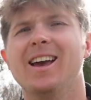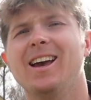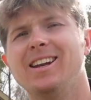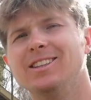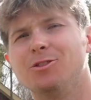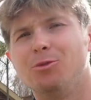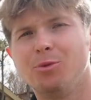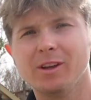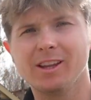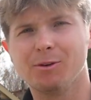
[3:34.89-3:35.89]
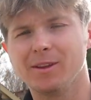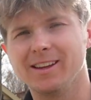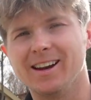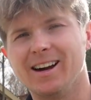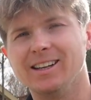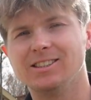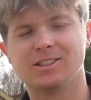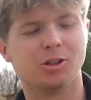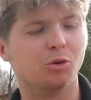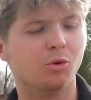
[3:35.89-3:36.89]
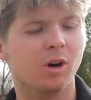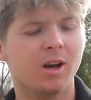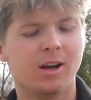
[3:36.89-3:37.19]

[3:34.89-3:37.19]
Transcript: It is really, really nice to